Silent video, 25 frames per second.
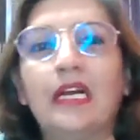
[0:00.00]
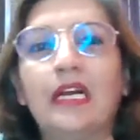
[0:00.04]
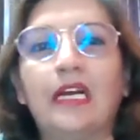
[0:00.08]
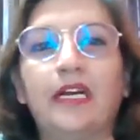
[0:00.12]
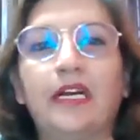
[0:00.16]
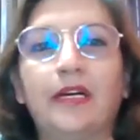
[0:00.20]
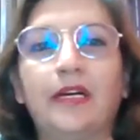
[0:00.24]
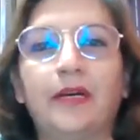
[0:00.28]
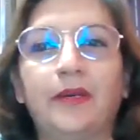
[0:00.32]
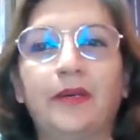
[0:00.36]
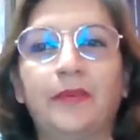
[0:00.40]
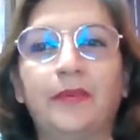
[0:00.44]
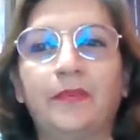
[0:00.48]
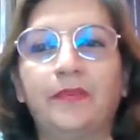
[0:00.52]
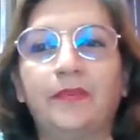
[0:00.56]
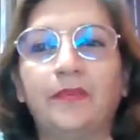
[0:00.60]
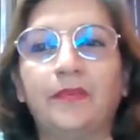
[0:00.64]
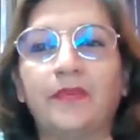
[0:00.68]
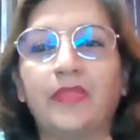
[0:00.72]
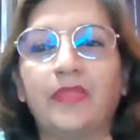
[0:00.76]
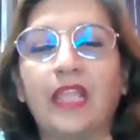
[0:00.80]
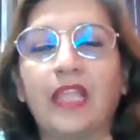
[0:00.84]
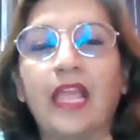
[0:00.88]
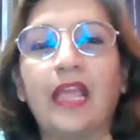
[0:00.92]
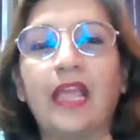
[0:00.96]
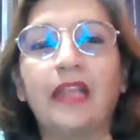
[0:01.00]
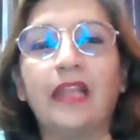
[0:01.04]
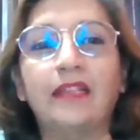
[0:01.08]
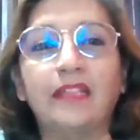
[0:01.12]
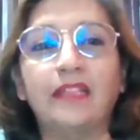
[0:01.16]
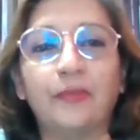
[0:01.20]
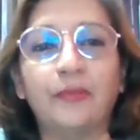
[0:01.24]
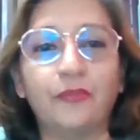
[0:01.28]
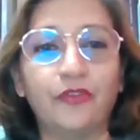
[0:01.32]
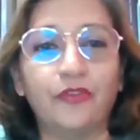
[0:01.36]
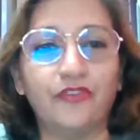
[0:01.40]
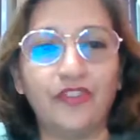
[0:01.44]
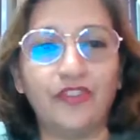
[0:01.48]
and
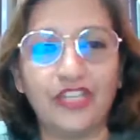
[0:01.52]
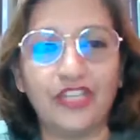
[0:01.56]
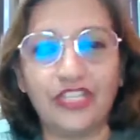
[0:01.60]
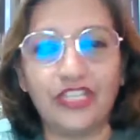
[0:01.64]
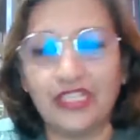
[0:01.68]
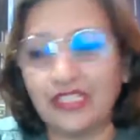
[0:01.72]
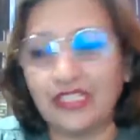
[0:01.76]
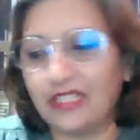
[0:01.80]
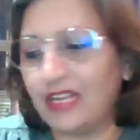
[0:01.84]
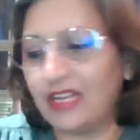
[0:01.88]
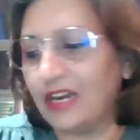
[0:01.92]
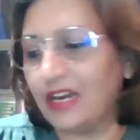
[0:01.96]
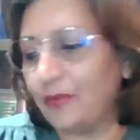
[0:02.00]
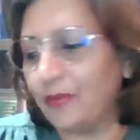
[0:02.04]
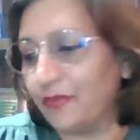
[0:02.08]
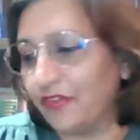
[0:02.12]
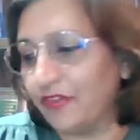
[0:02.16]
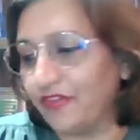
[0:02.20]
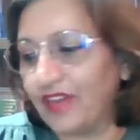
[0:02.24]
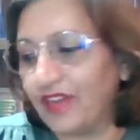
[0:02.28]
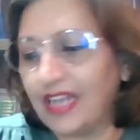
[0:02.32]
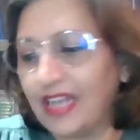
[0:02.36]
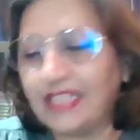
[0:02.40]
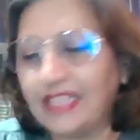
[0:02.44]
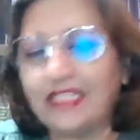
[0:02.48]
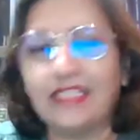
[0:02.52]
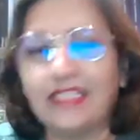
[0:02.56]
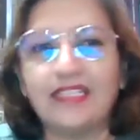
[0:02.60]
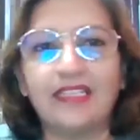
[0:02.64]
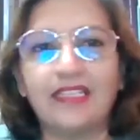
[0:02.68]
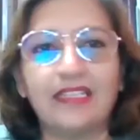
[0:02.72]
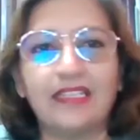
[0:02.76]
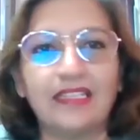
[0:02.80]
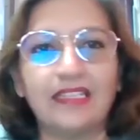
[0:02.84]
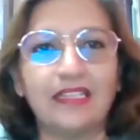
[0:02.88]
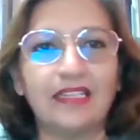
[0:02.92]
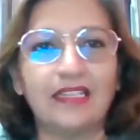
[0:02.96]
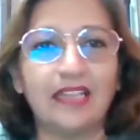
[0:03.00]
the provisions that are provided
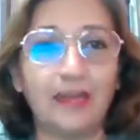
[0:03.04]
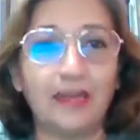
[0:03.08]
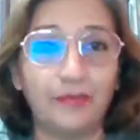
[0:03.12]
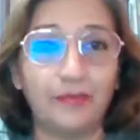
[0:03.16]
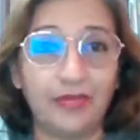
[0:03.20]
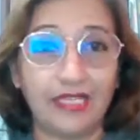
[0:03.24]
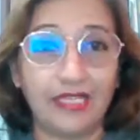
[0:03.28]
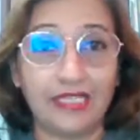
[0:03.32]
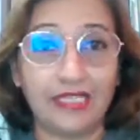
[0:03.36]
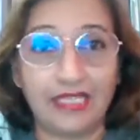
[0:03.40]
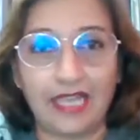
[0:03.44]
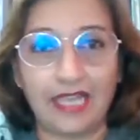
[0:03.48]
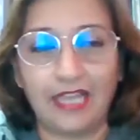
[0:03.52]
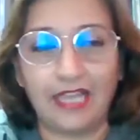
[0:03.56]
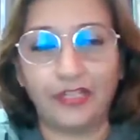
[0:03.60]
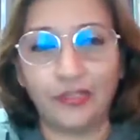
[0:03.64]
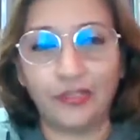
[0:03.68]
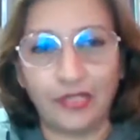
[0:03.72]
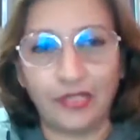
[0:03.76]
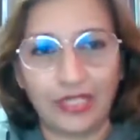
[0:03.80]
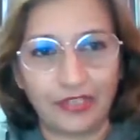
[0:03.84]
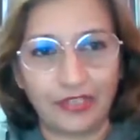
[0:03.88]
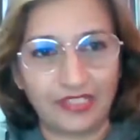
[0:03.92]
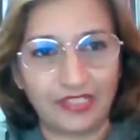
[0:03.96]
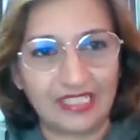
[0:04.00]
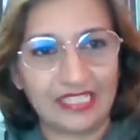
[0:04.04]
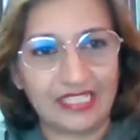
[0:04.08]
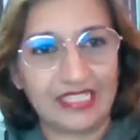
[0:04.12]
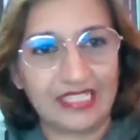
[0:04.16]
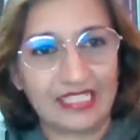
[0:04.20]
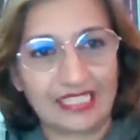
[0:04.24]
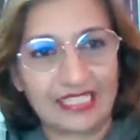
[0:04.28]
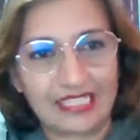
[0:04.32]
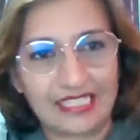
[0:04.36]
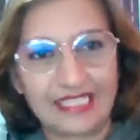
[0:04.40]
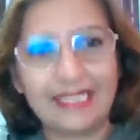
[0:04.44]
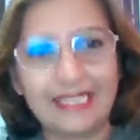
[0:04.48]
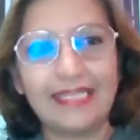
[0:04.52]
in the Companies Act
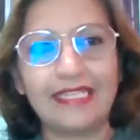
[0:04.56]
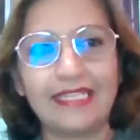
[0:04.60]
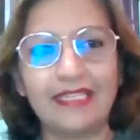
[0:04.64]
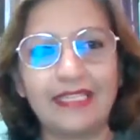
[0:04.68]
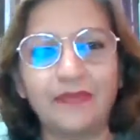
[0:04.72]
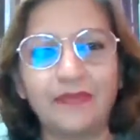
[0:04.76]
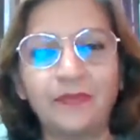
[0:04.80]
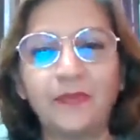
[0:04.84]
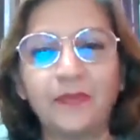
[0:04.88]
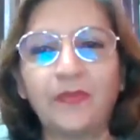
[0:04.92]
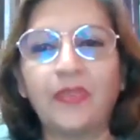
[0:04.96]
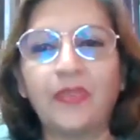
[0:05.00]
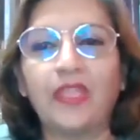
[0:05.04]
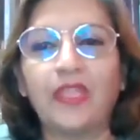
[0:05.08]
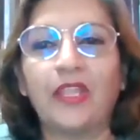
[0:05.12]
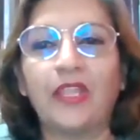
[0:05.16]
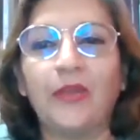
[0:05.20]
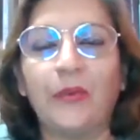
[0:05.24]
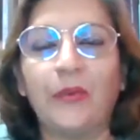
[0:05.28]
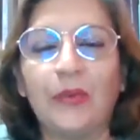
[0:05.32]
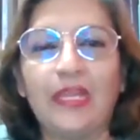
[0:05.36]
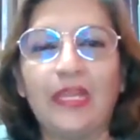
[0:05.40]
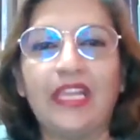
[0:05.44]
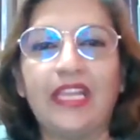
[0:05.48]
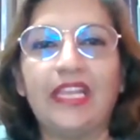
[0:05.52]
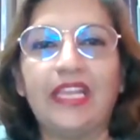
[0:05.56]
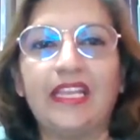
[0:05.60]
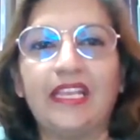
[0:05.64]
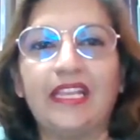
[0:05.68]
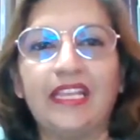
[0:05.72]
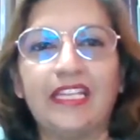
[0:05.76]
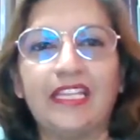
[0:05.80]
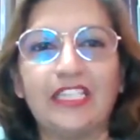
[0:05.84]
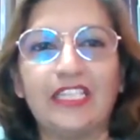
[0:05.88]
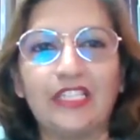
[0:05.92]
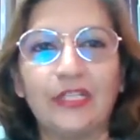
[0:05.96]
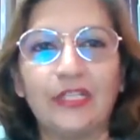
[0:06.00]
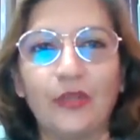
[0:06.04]
2016. Okay,
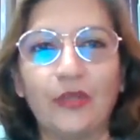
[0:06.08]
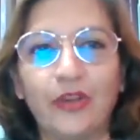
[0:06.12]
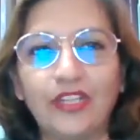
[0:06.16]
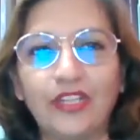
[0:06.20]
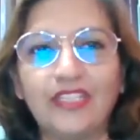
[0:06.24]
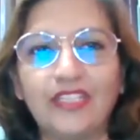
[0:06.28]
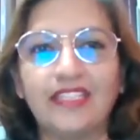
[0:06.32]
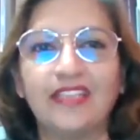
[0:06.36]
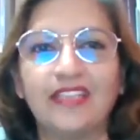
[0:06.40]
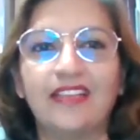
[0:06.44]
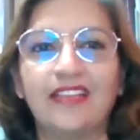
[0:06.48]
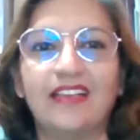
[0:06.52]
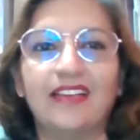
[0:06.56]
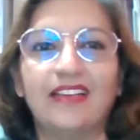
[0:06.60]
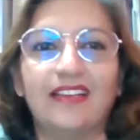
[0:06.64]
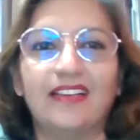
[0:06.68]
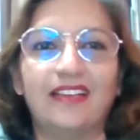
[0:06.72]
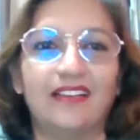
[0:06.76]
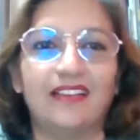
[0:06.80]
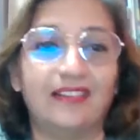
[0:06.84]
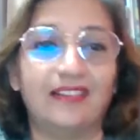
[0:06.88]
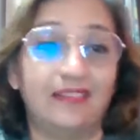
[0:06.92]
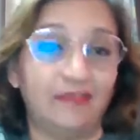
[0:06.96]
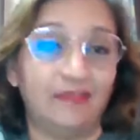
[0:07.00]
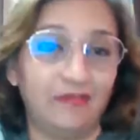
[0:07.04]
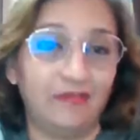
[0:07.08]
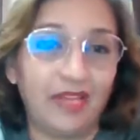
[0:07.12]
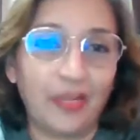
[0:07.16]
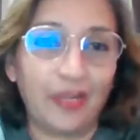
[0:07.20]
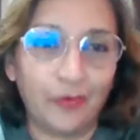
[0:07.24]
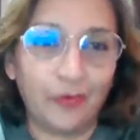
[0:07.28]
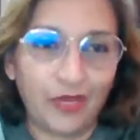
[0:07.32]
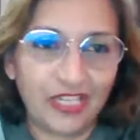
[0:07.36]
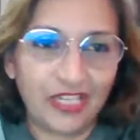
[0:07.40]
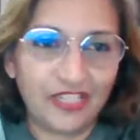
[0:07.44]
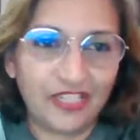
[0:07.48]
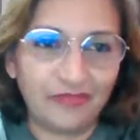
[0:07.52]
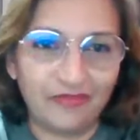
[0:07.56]
it's not like
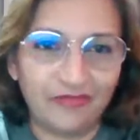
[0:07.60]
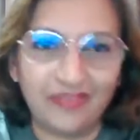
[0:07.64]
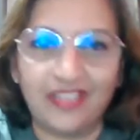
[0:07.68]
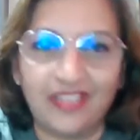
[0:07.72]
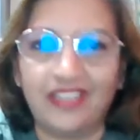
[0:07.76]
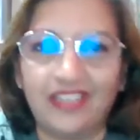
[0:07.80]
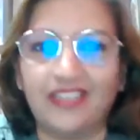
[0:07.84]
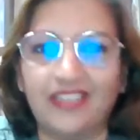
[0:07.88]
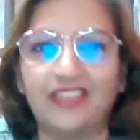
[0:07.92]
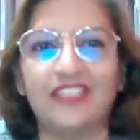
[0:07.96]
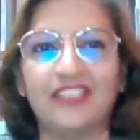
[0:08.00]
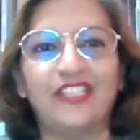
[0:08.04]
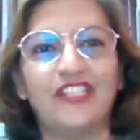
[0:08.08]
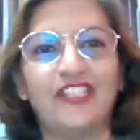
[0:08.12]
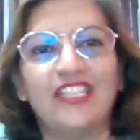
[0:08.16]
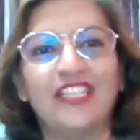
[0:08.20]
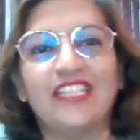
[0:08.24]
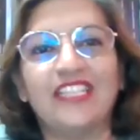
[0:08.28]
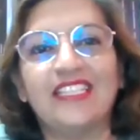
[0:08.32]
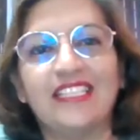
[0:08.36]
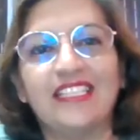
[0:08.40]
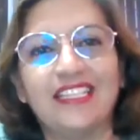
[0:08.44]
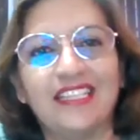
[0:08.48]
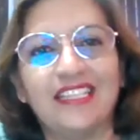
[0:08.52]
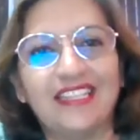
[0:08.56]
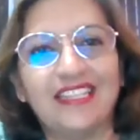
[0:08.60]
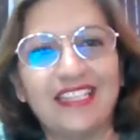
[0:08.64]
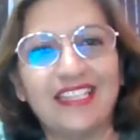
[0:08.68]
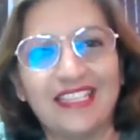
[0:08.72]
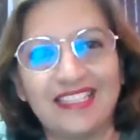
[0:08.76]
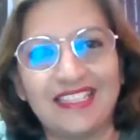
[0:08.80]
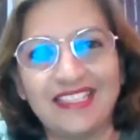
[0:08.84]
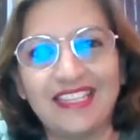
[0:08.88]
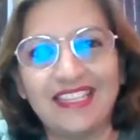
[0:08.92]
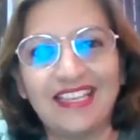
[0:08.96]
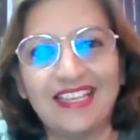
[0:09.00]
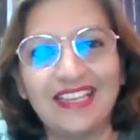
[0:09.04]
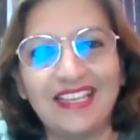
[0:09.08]
what Jeannie Seelan
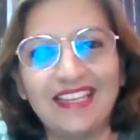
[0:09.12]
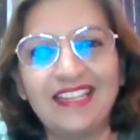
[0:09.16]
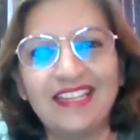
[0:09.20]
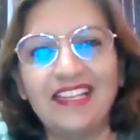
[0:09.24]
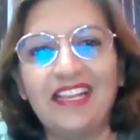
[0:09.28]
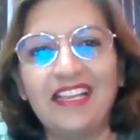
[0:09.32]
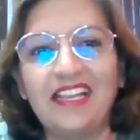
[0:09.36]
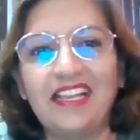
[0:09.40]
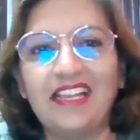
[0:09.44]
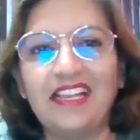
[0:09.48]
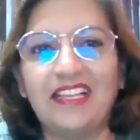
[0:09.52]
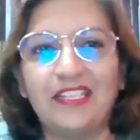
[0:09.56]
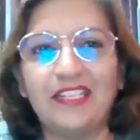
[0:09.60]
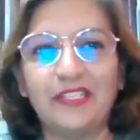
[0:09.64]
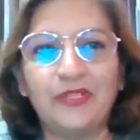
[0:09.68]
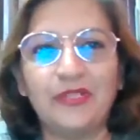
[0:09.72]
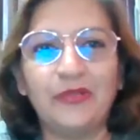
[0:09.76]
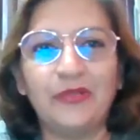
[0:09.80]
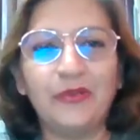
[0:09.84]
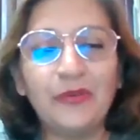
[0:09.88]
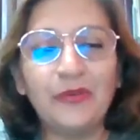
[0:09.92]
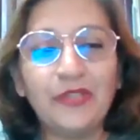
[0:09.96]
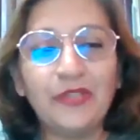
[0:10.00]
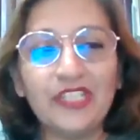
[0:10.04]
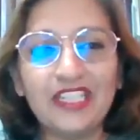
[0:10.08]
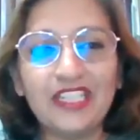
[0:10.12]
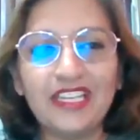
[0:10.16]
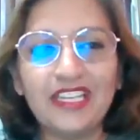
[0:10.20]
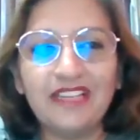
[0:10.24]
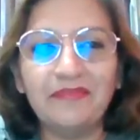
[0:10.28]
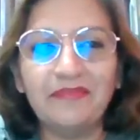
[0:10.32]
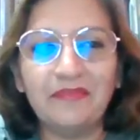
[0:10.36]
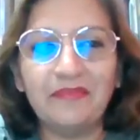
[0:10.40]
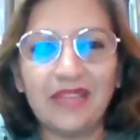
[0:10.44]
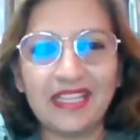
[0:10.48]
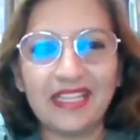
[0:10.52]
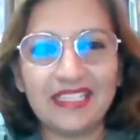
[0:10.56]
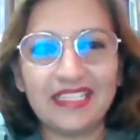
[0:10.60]
has said. It's
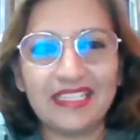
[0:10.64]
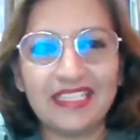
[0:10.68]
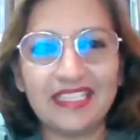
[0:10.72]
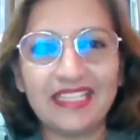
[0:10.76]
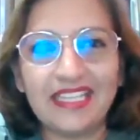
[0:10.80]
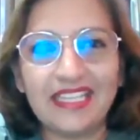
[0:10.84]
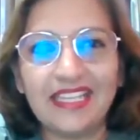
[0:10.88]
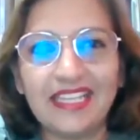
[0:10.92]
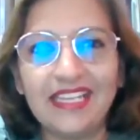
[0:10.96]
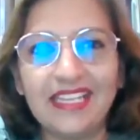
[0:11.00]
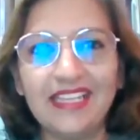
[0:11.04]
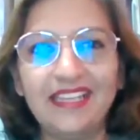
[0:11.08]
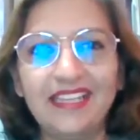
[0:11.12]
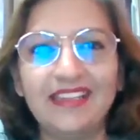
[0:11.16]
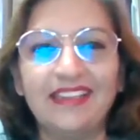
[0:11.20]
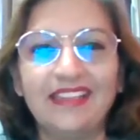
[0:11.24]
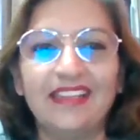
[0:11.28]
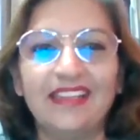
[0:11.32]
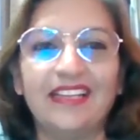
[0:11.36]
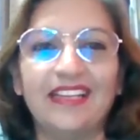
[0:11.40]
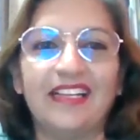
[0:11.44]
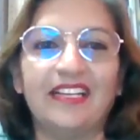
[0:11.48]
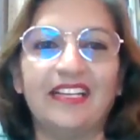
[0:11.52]
usually messy.